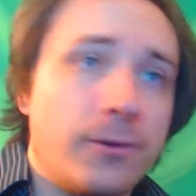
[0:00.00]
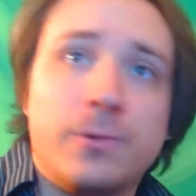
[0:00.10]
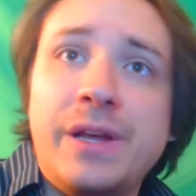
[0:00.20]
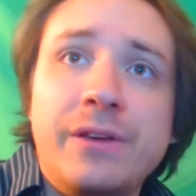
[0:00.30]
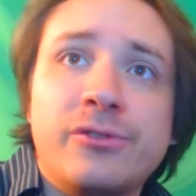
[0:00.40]

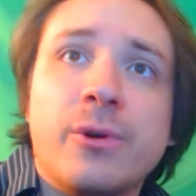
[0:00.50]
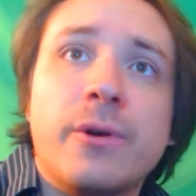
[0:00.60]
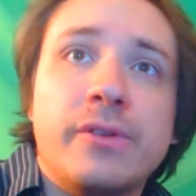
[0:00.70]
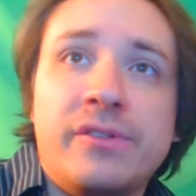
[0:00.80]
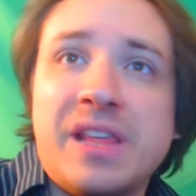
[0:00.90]

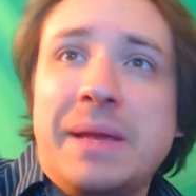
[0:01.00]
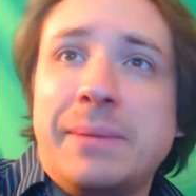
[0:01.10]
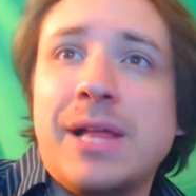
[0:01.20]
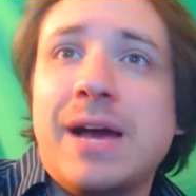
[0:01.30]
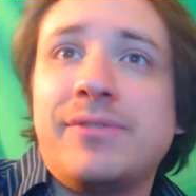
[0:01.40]
resources that
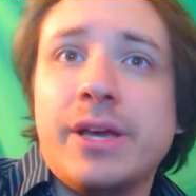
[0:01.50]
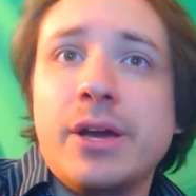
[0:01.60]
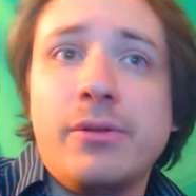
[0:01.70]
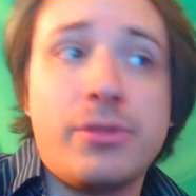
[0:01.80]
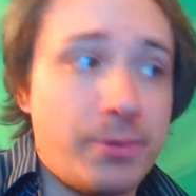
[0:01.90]
people have to
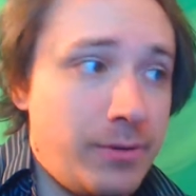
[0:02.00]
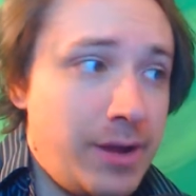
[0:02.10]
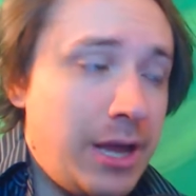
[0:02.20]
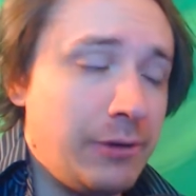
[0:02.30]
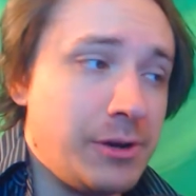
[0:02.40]
go through,
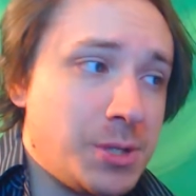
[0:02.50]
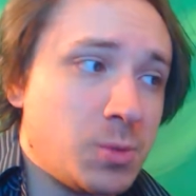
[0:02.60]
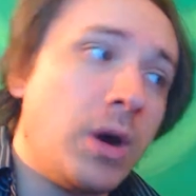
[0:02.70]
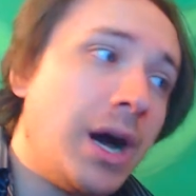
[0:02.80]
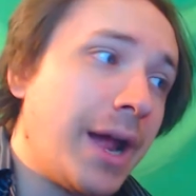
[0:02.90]
which is
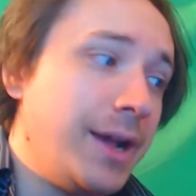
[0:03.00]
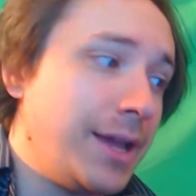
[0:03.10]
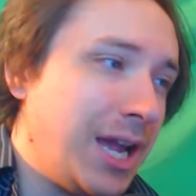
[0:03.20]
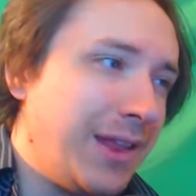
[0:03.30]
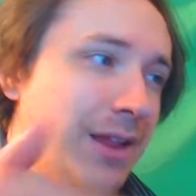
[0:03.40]
why,
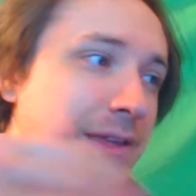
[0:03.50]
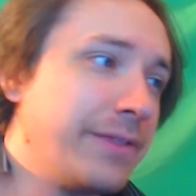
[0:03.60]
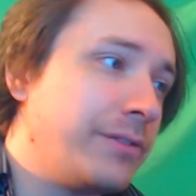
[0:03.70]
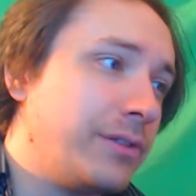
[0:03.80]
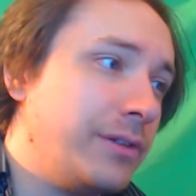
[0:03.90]
again, I think
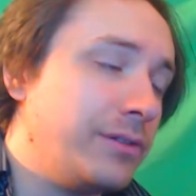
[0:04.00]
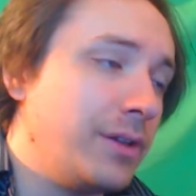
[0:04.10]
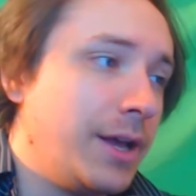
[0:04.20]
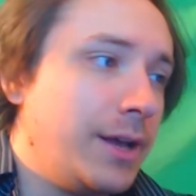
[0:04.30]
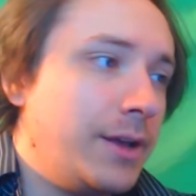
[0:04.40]
this is,
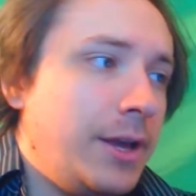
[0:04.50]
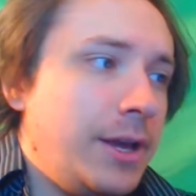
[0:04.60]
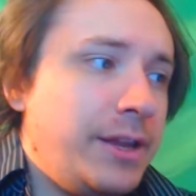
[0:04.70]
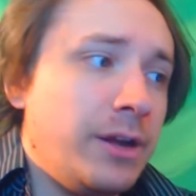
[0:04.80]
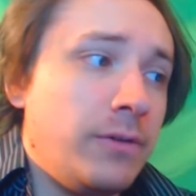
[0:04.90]

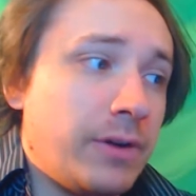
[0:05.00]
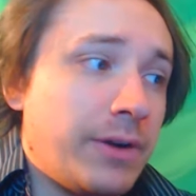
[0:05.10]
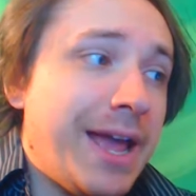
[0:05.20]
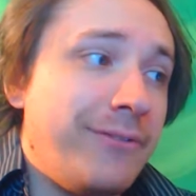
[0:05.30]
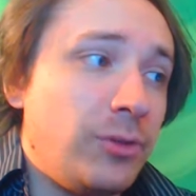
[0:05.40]
very
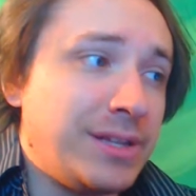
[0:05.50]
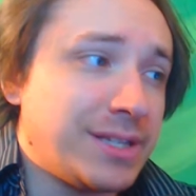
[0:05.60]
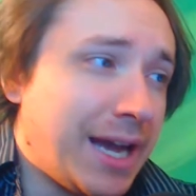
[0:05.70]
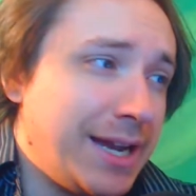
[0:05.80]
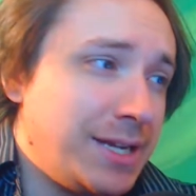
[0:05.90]
heavily
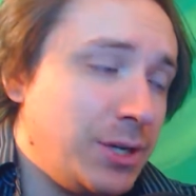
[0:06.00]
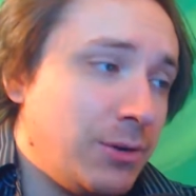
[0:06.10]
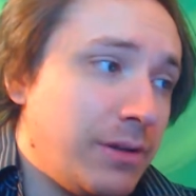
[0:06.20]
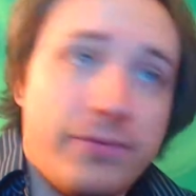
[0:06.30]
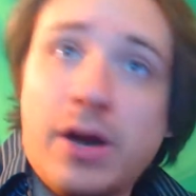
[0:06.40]
tied to
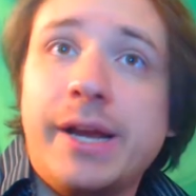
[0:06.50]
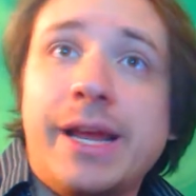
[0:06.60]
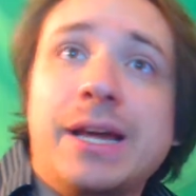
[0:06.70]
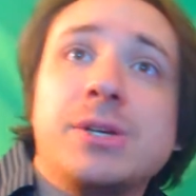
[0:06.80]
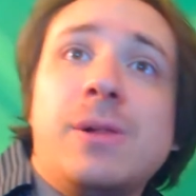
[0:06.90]
a
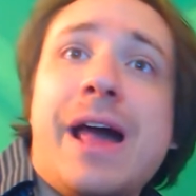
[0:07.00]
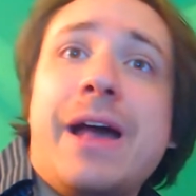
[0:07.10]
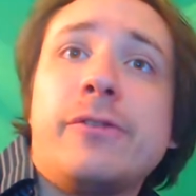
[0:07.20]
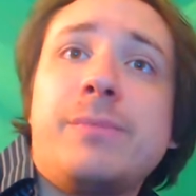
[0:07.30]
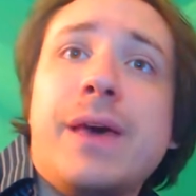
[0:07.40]
financial
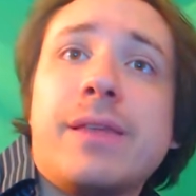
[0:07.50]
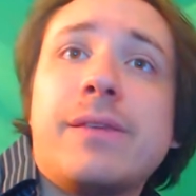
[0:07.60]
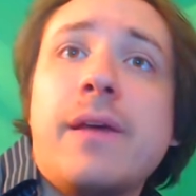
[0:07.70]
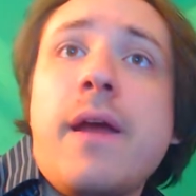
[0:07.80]
aspect.